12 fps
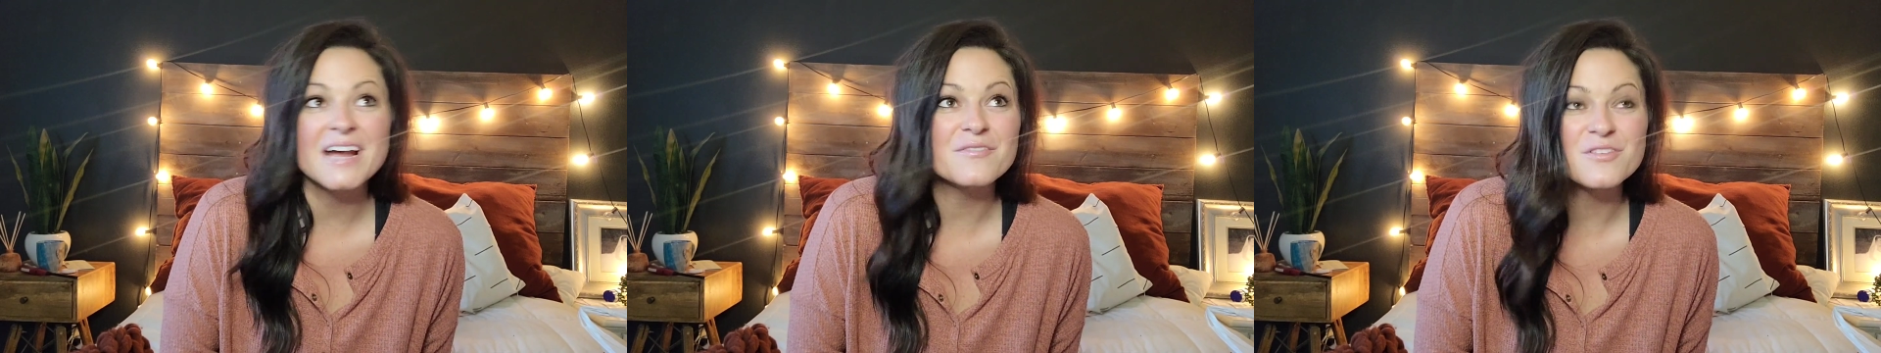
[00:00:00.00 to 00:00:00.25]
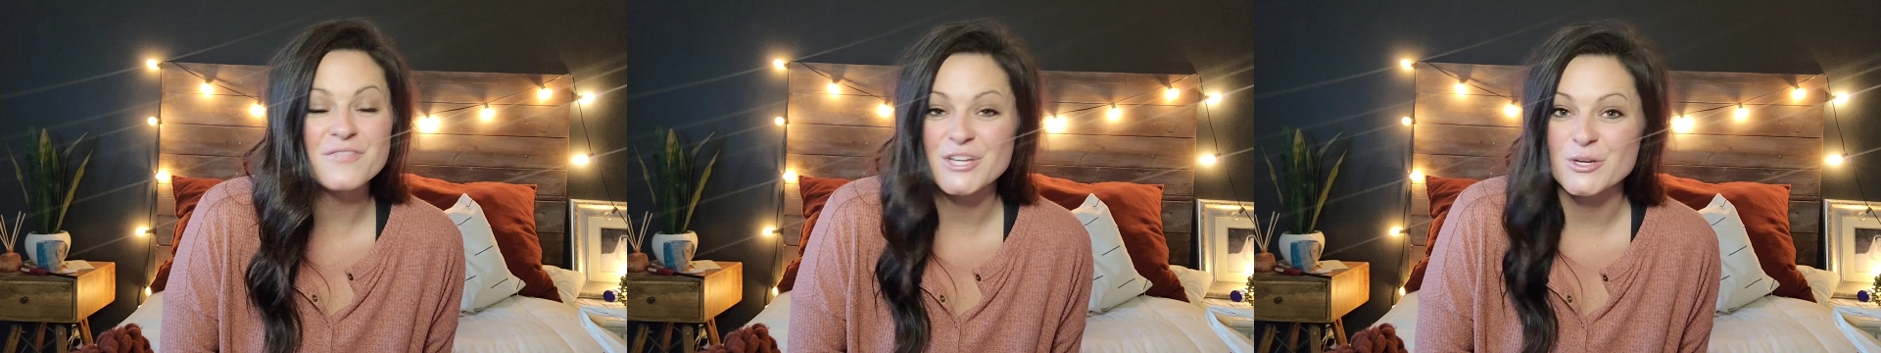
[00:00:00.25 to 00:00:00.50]
of
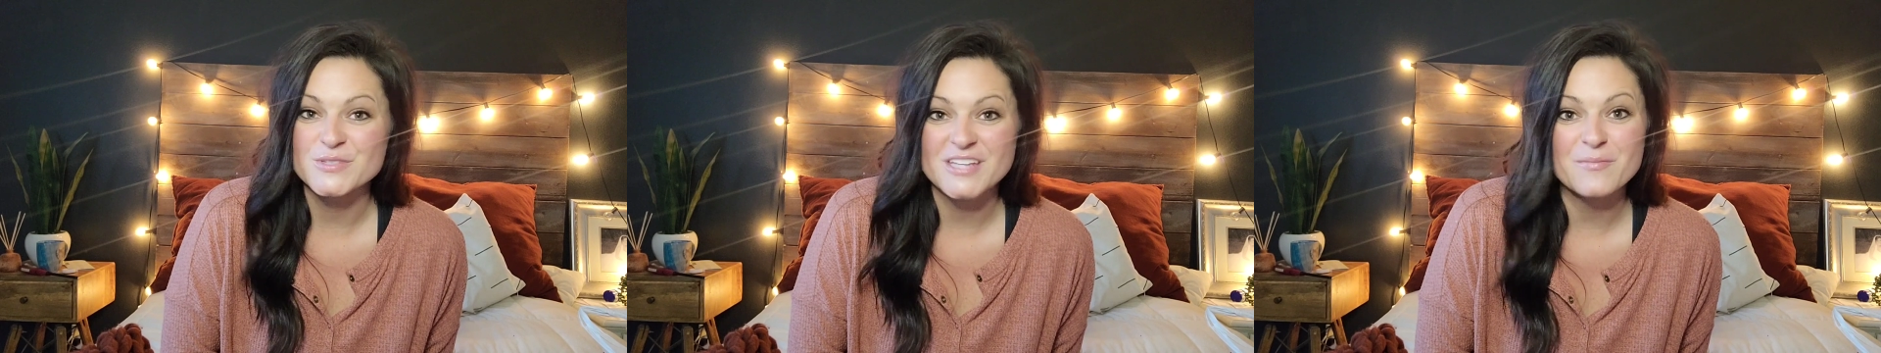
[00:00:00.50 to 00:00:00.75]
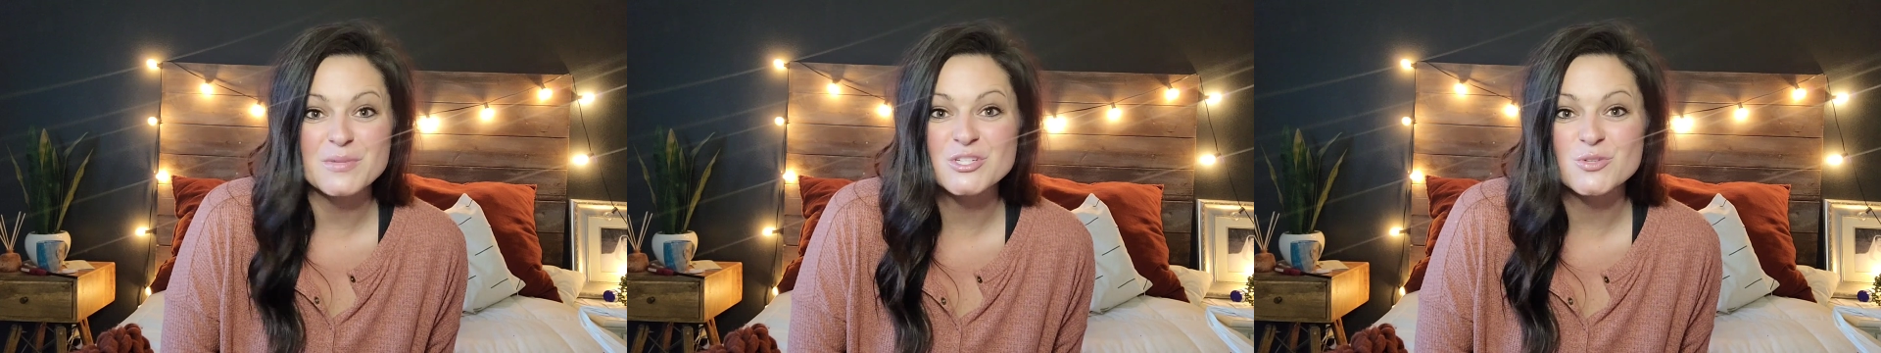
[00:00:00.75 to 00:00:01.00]
the videos
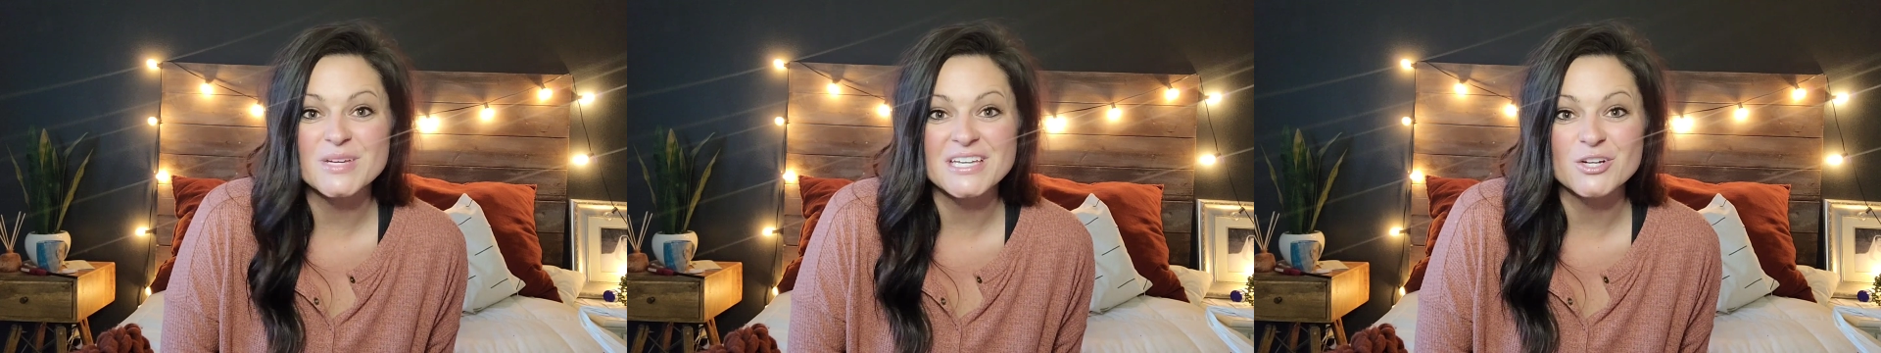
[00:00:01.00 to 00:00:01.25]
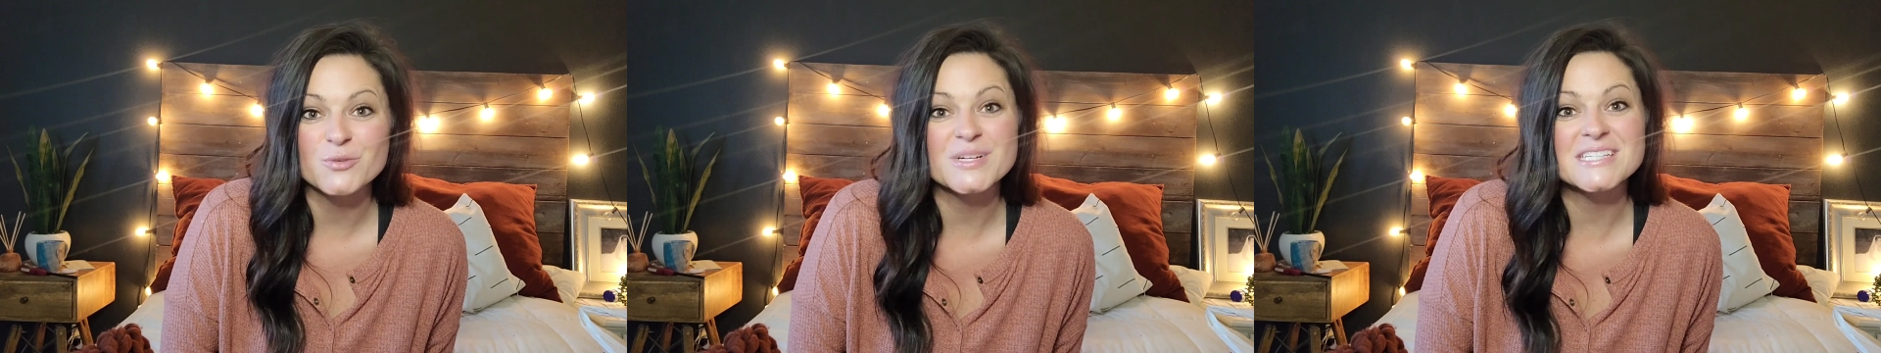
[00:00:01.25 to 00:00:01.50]
I've been doing
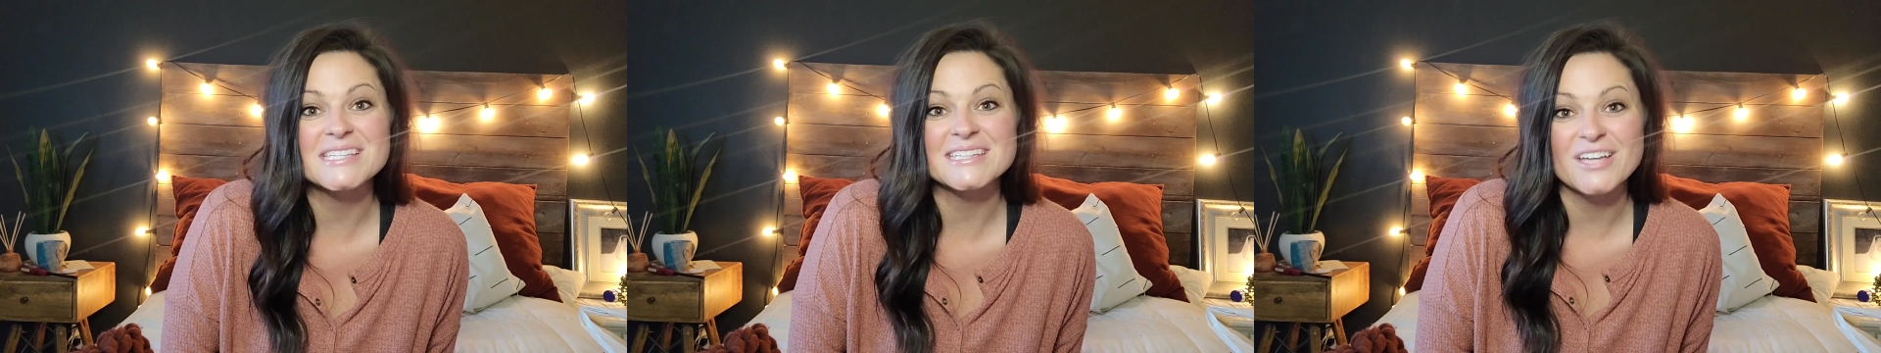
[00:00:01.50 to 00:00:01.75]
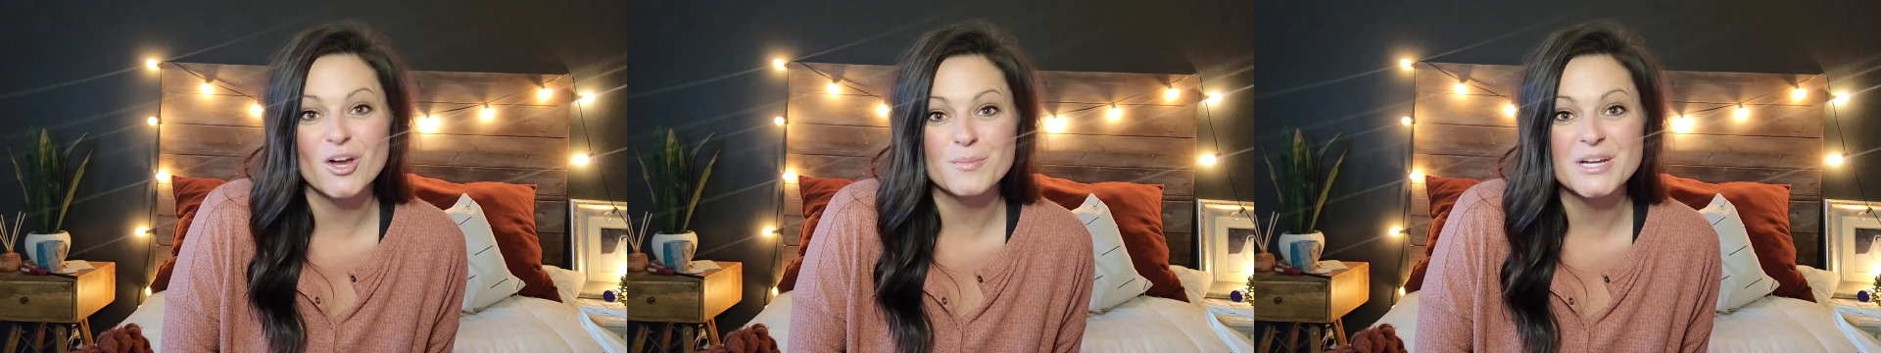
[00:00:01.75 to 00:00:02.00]
here
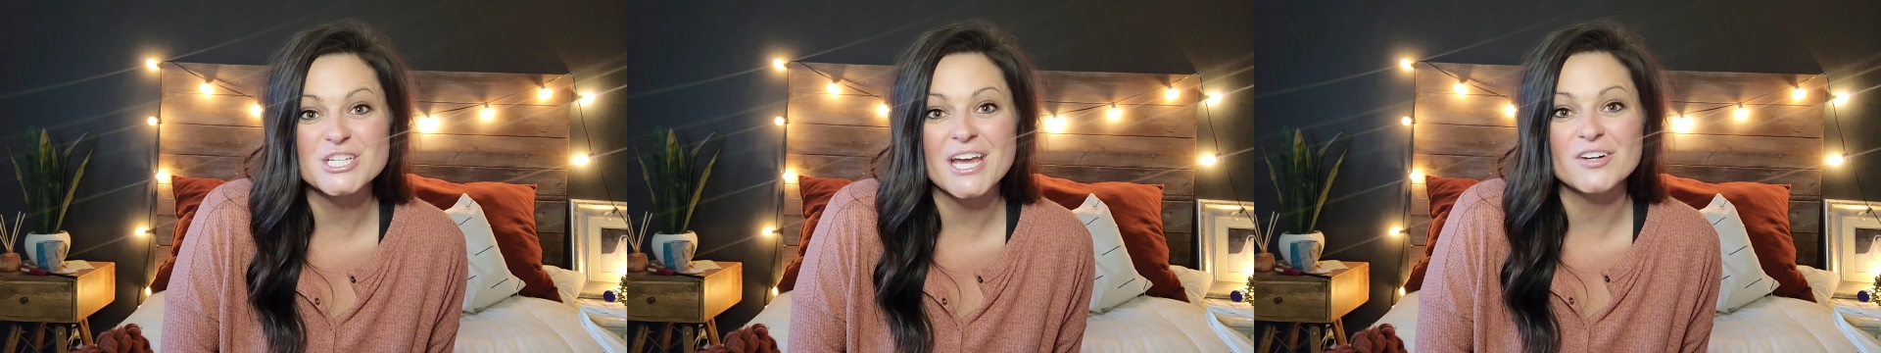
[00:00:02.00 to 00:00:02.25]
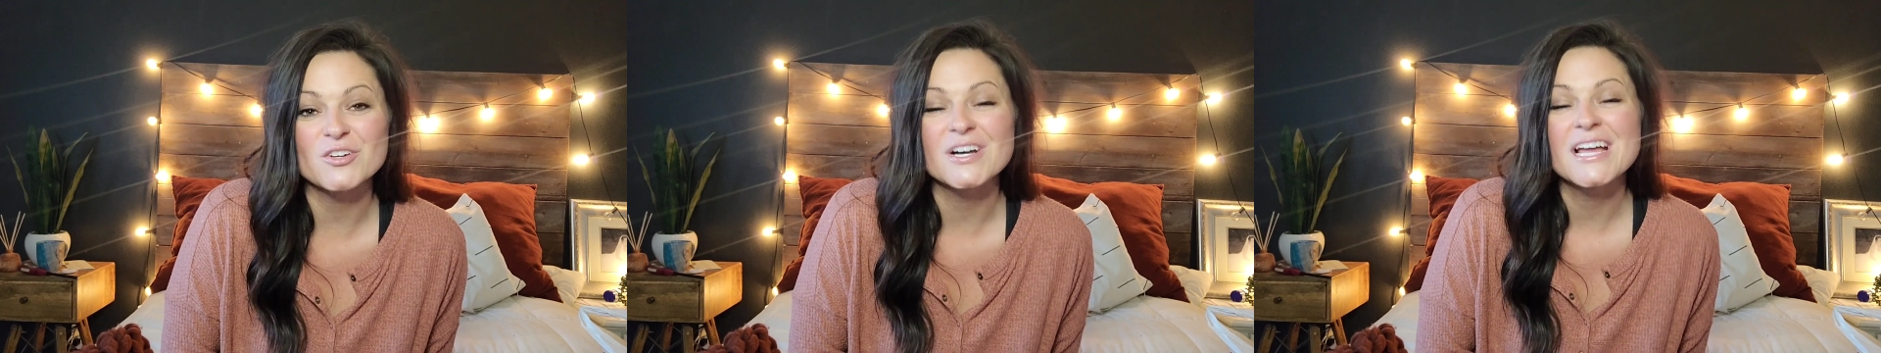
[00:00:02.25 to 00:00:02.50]
recently on my
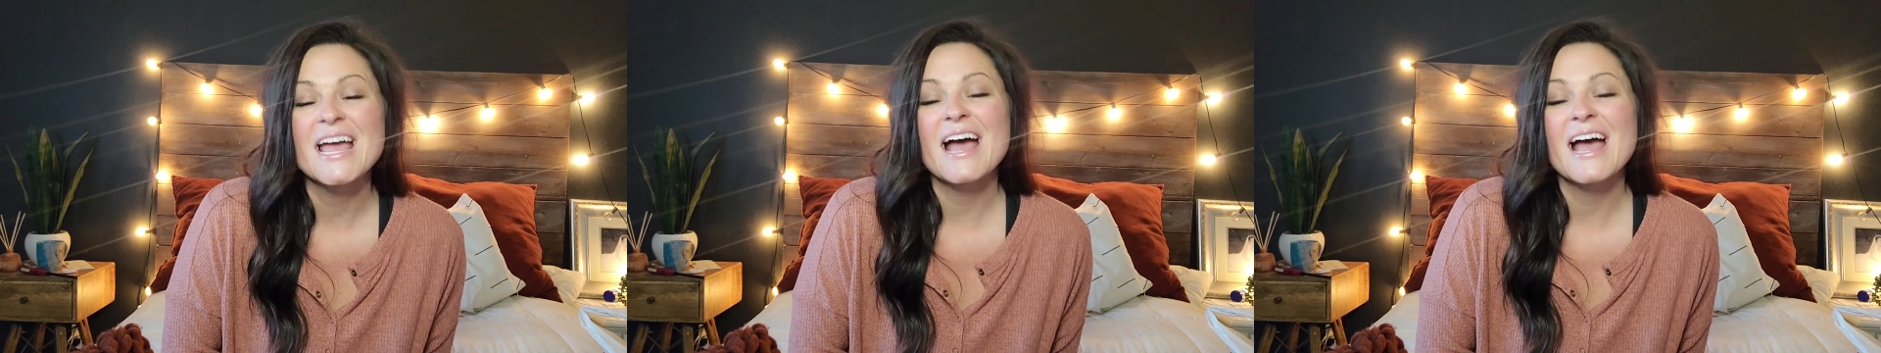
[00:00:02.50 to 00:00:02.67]
channel.